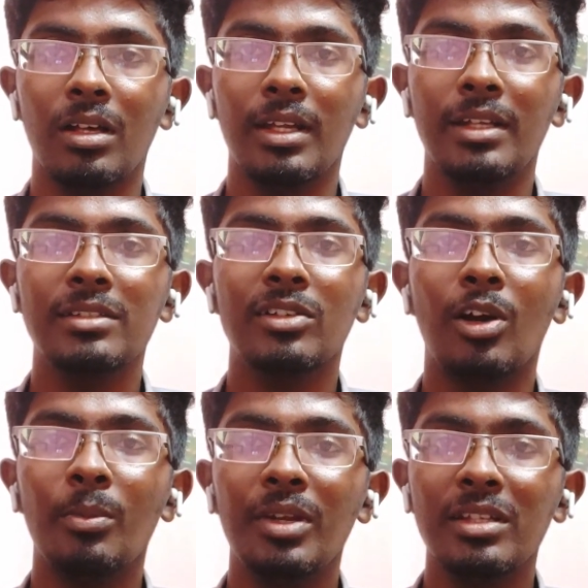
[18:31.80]
It is a
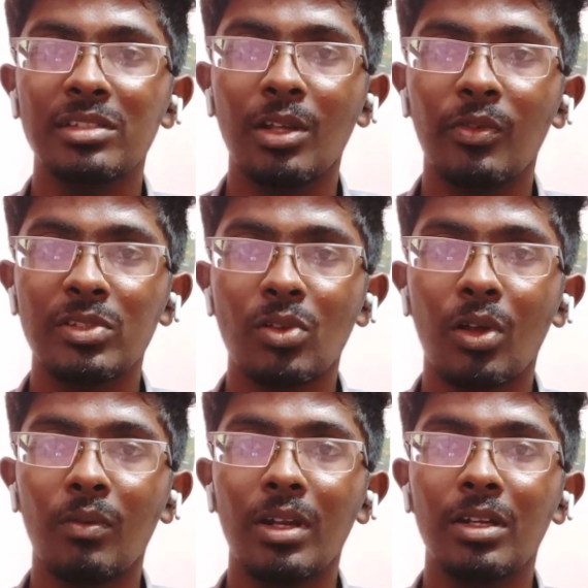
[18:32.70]
combination of a
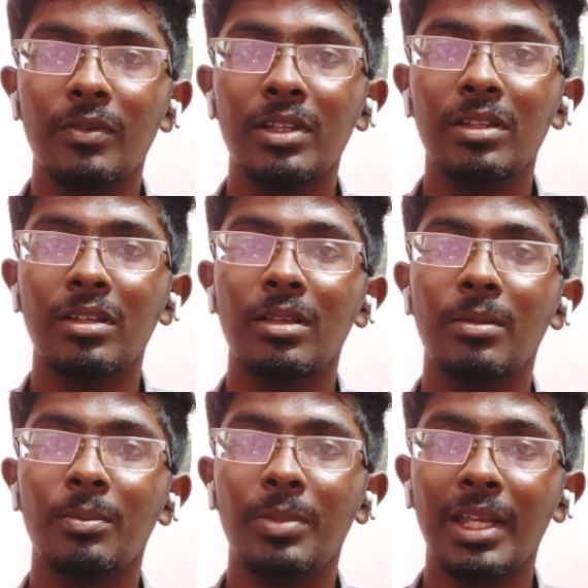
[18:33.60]
solvent with
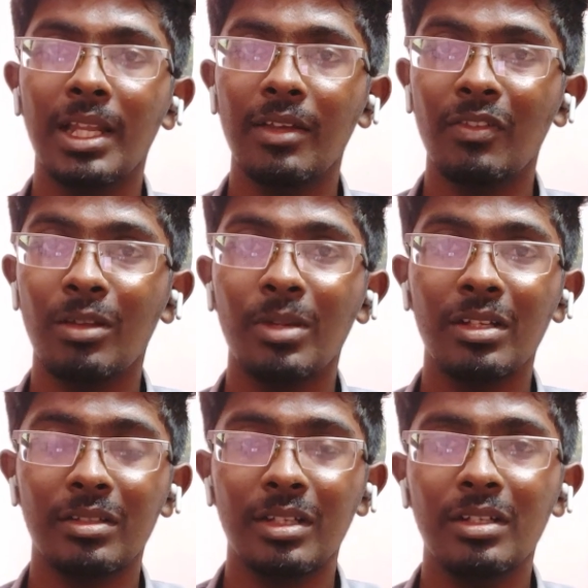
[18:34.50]
PLA filament
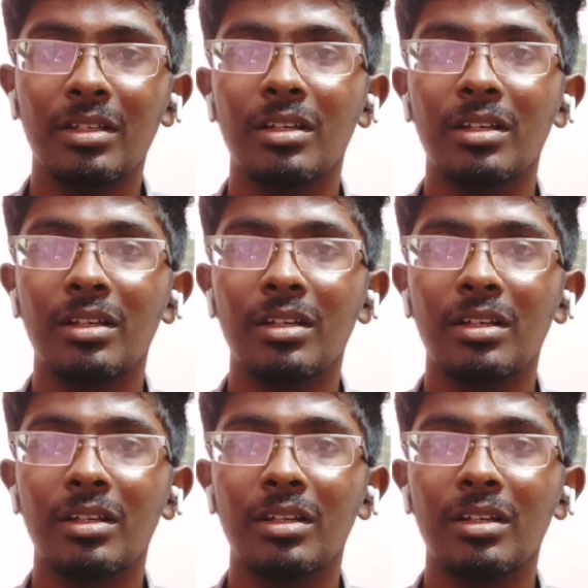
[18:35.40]
in it.